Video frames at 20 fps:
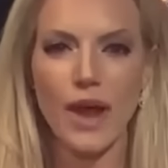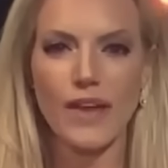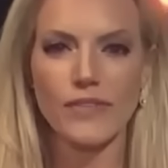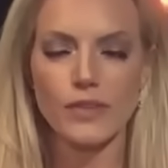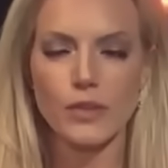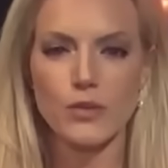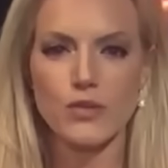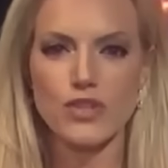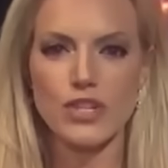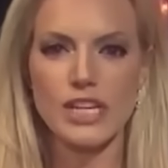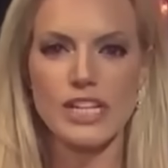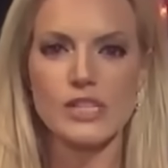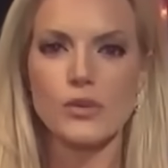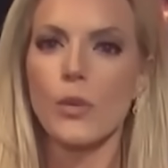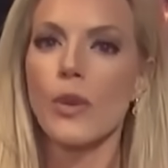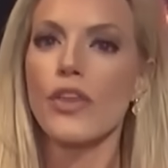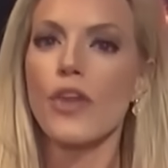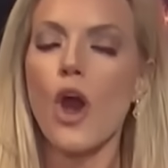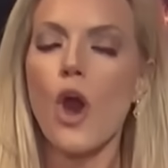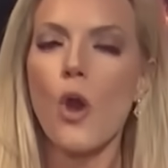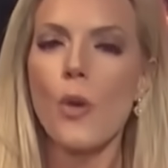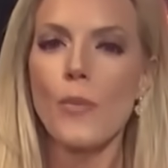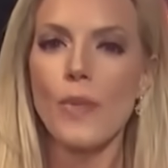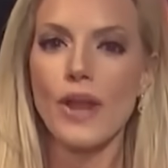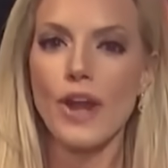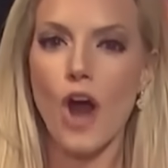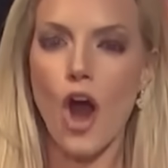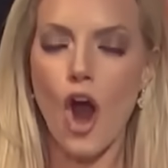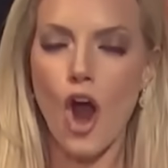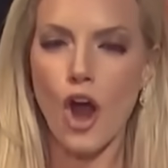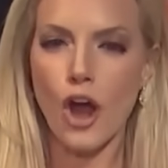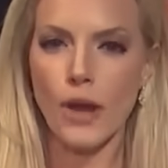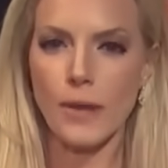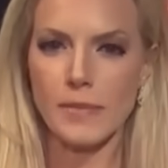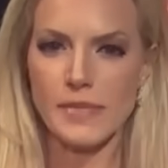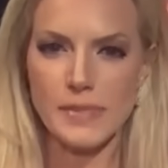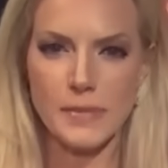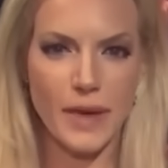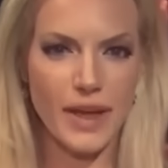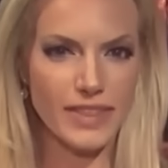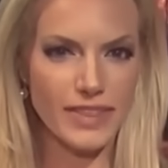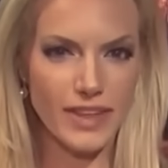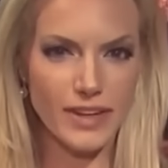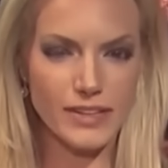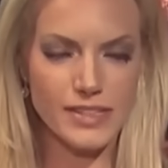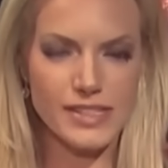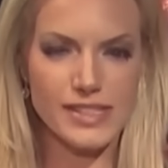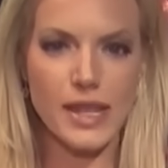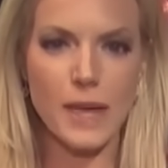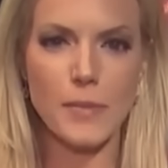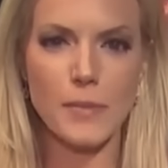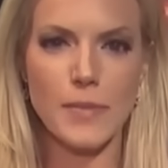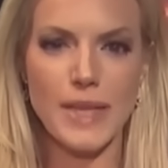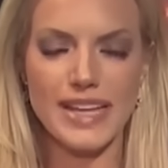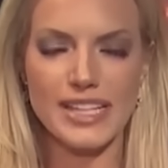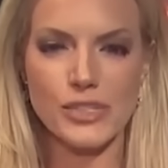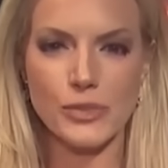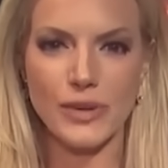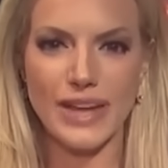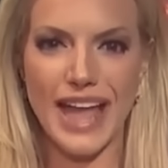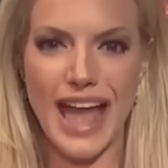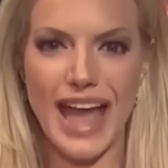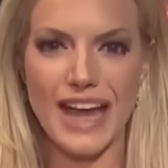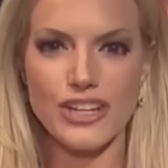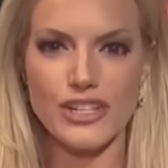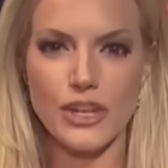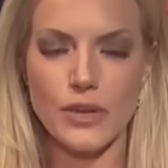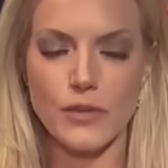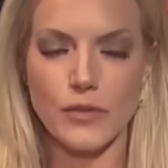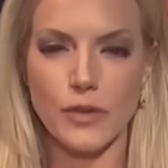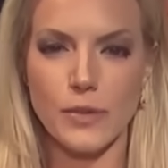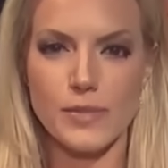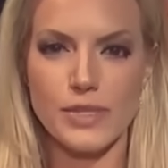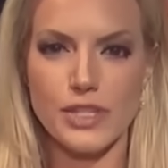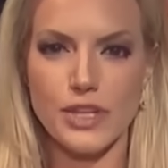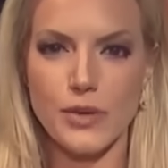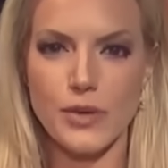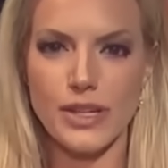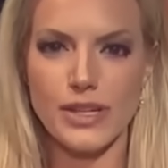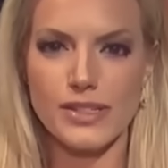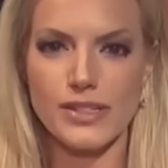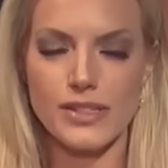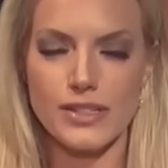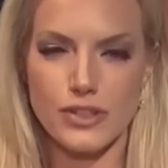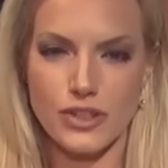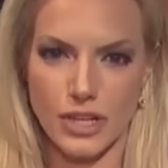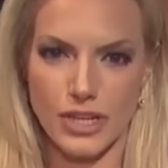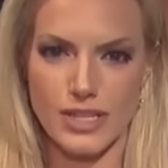Subscribe to Doomline, because when disaster strikes, we bring you the truth.